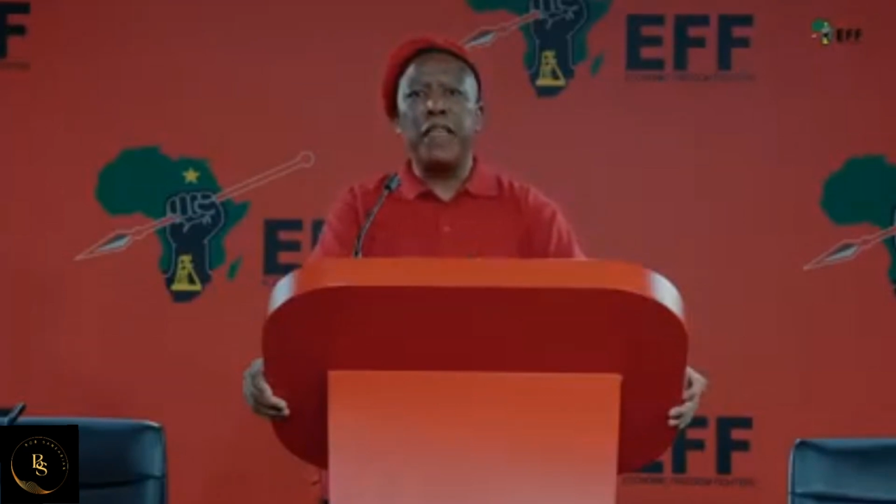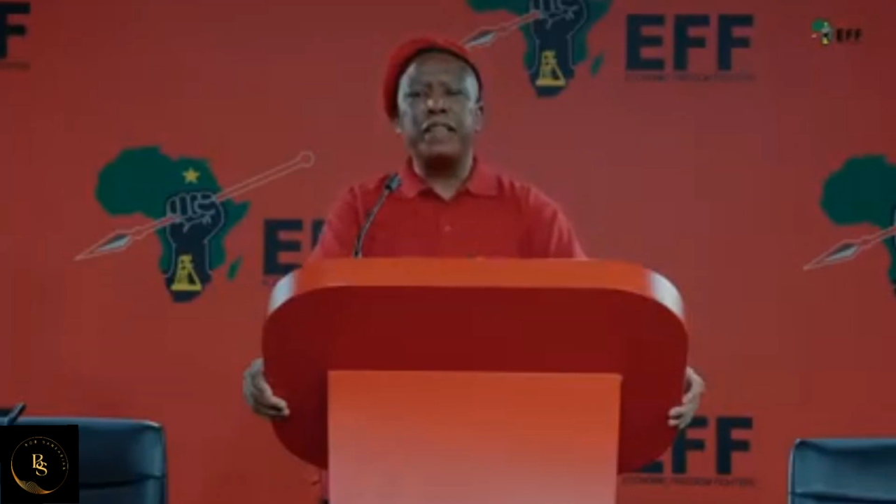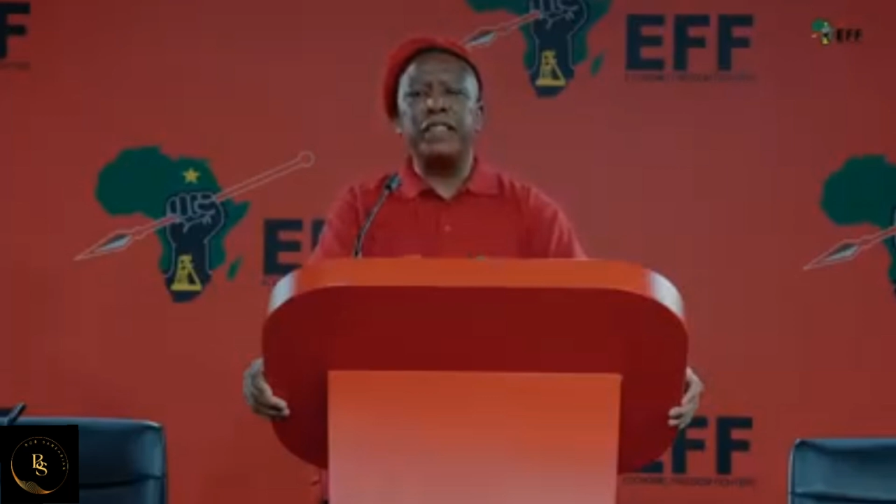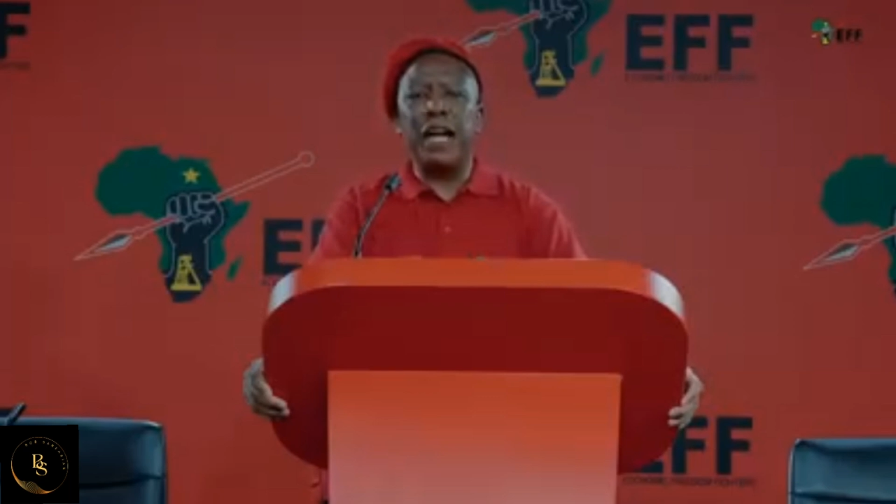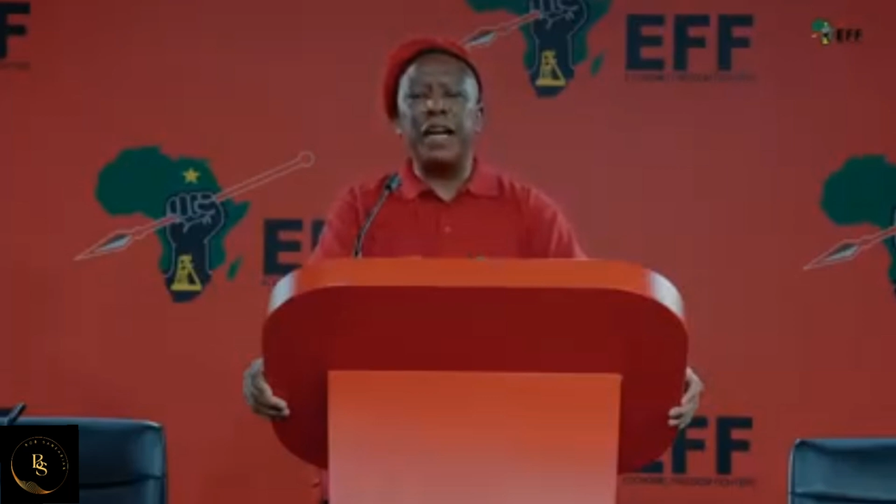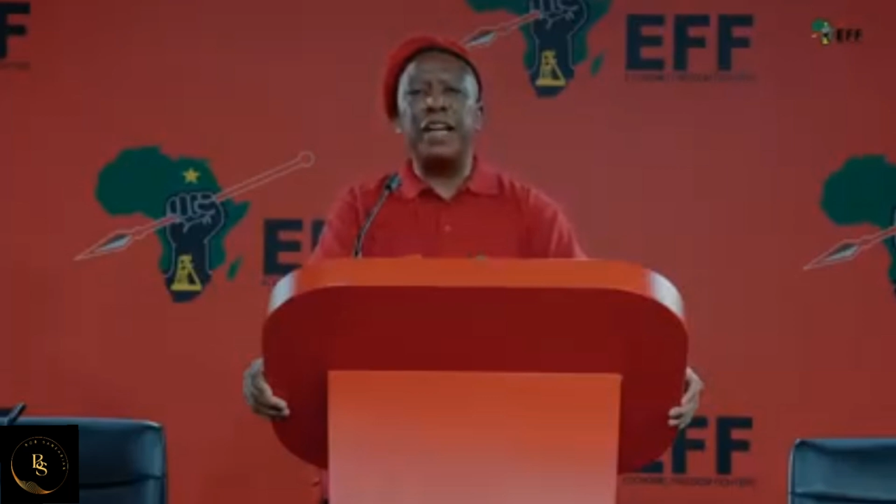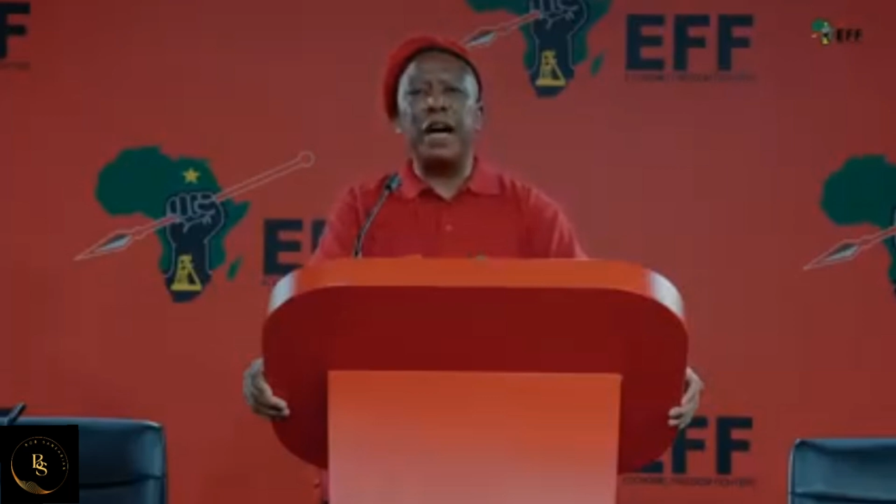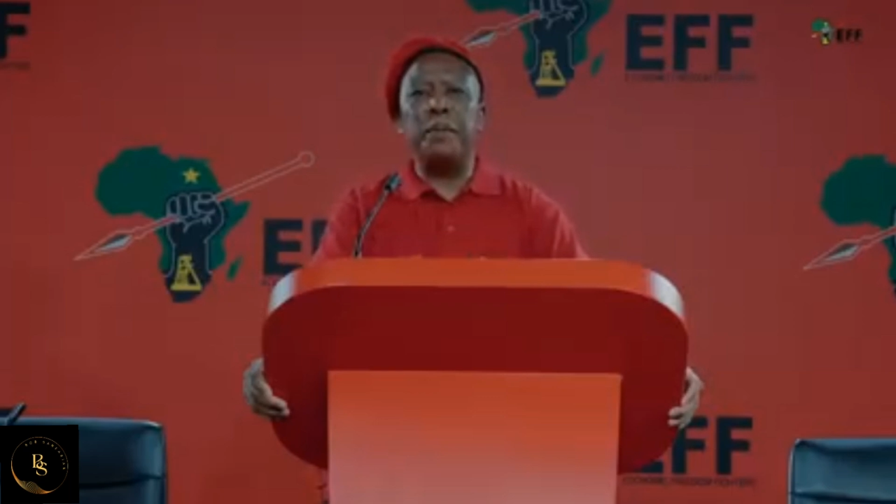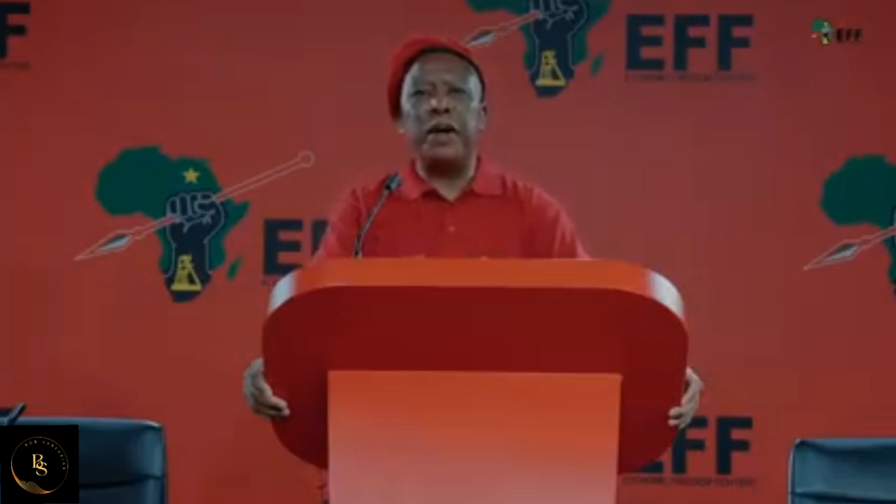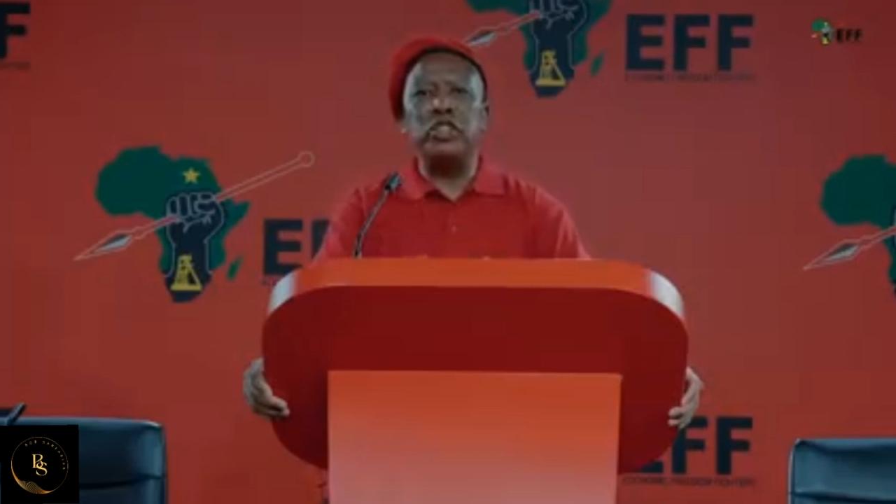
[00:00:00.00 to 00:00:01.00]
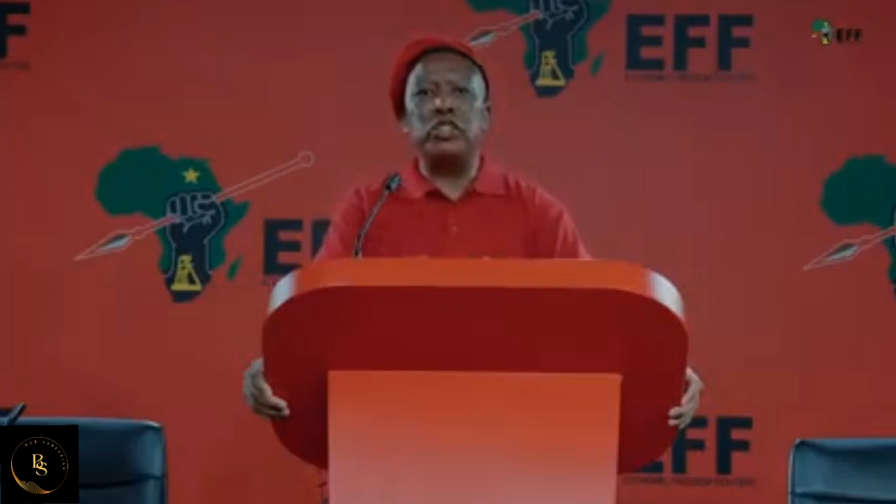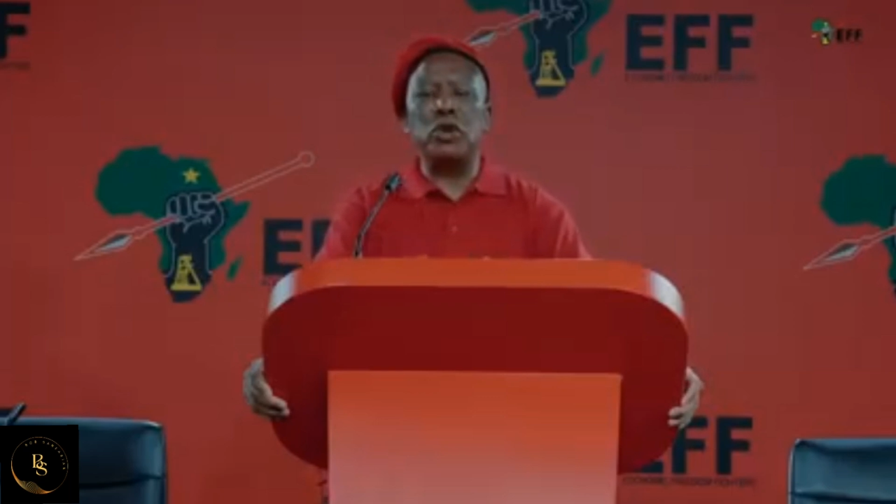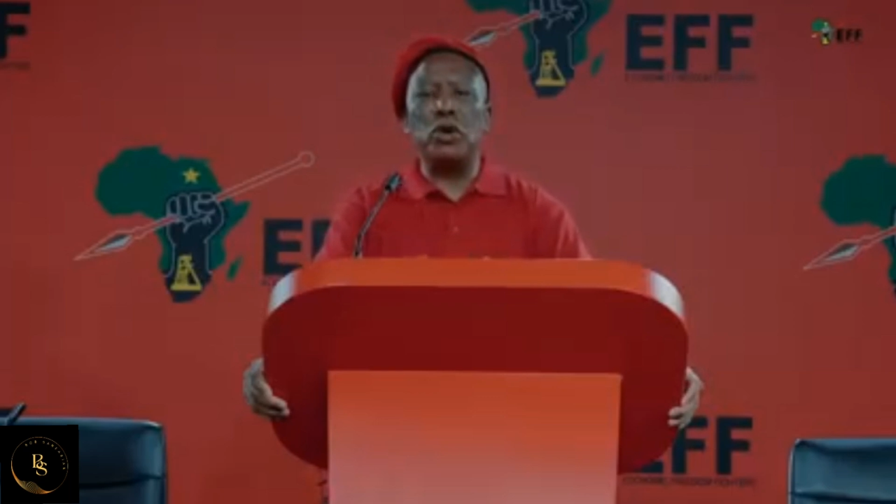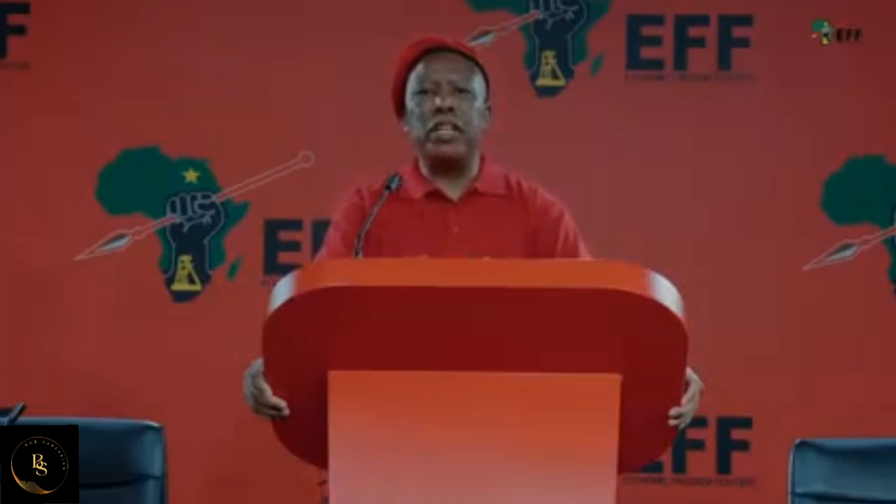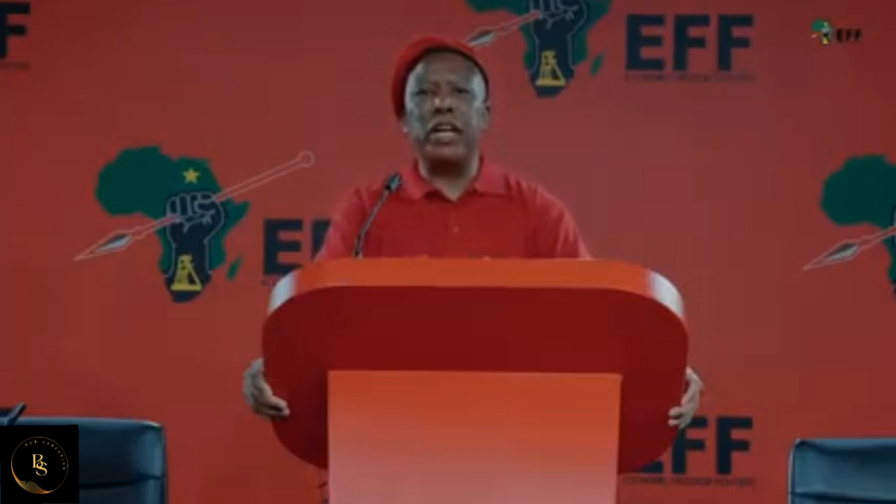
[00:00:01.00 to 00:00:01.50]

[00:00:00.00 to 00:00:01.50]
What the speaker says: stand up and show the